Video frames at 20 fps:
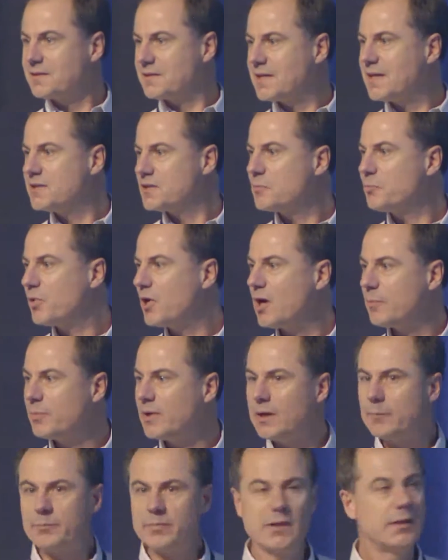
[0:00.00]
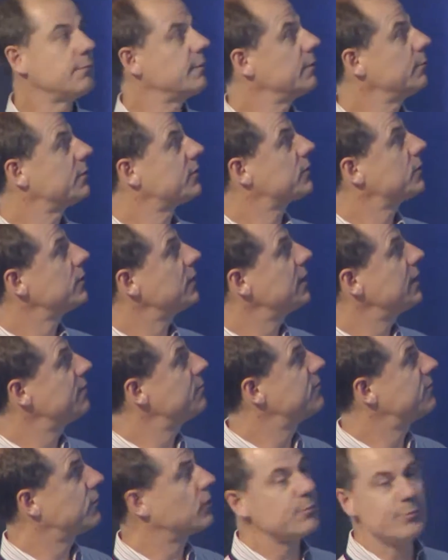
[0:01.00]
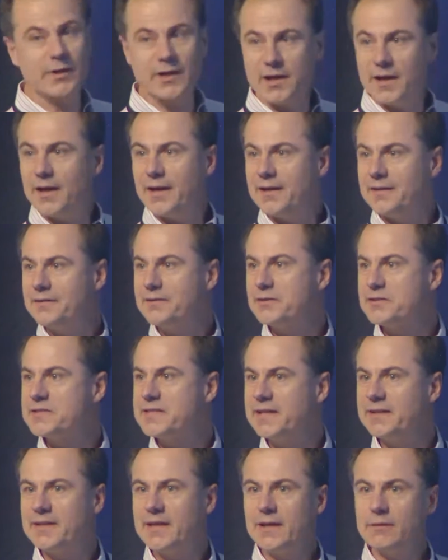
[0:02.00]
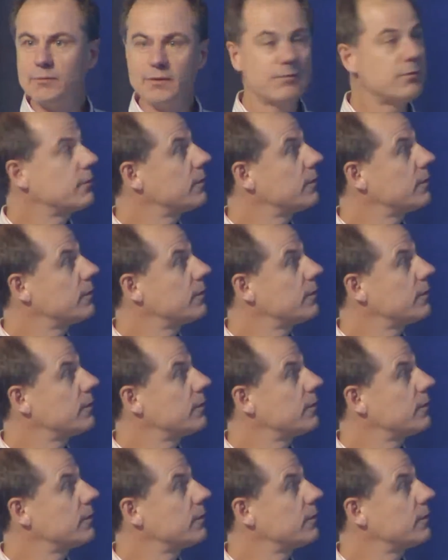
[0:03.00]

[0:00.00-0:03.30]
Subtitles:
tend to pop up. I mean, certainly Fort McMurray, I understand that. We've